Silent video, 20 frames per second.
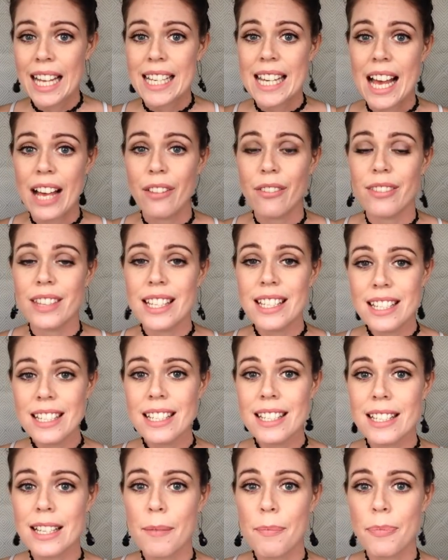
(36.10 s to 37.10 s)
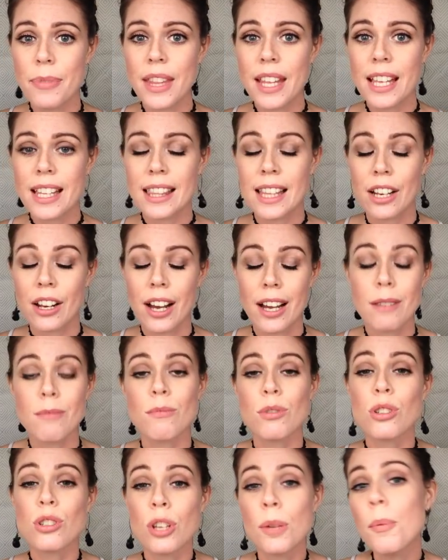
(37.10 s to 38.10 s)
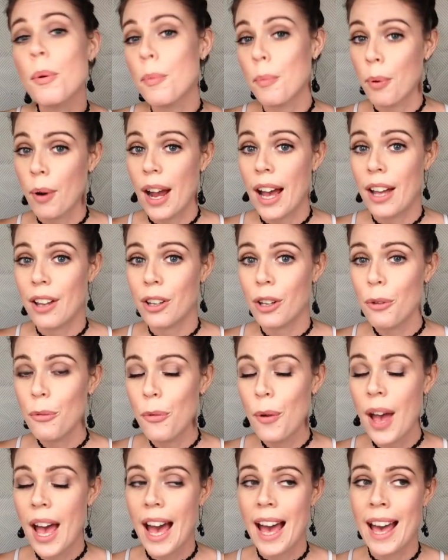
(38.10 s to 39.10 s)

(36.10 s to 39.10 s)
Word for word: Now, this is something that I am super proud of.